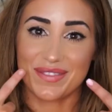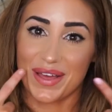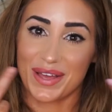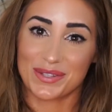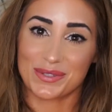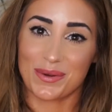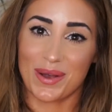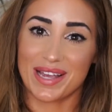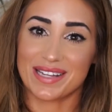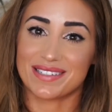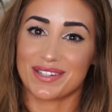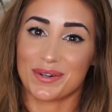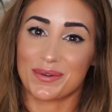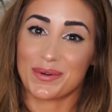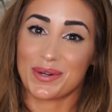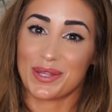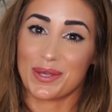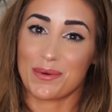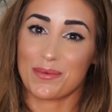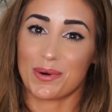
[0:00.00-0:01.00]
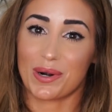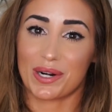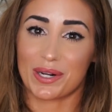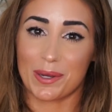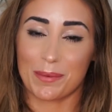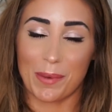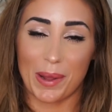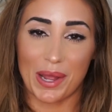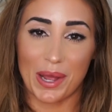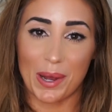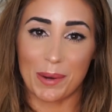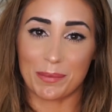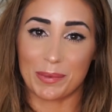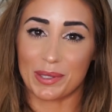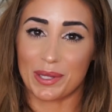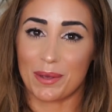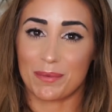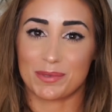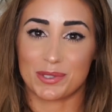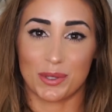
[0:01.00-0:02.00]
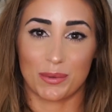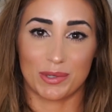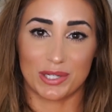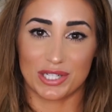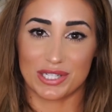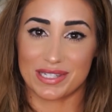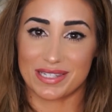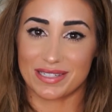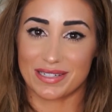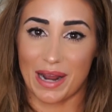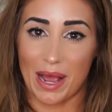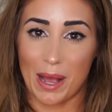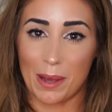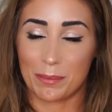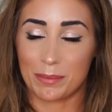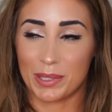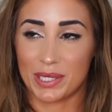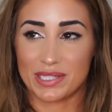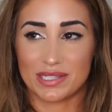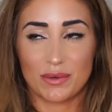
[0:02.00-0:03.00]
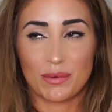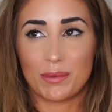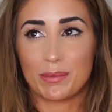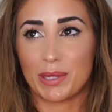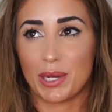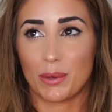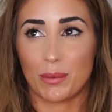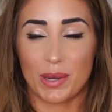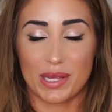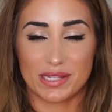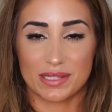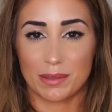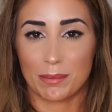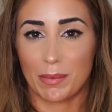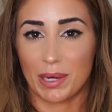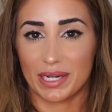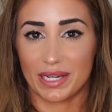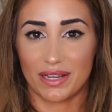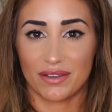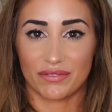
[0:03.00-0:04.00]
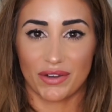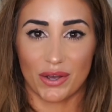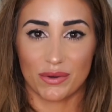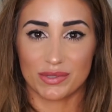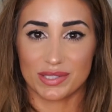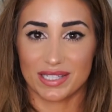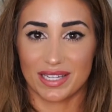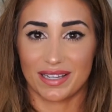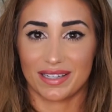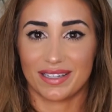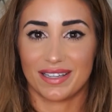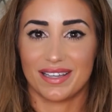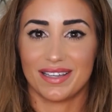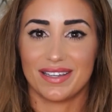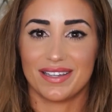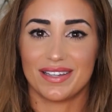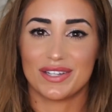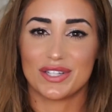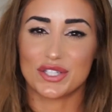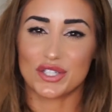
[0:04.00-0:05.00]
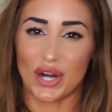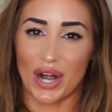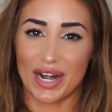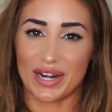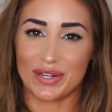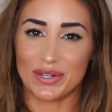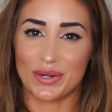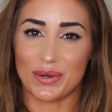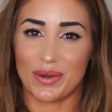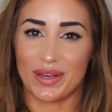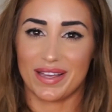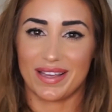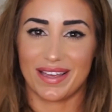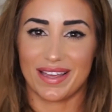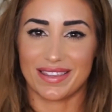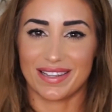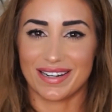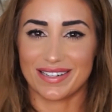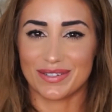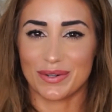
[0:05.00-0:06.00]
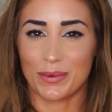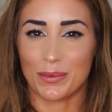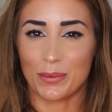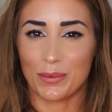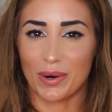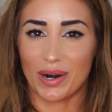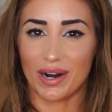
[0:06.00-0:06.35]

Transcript: And that's why it didn't really work on my upper lip. So we just stopped because it would be a waste of money if I was like trying to do it and it didn't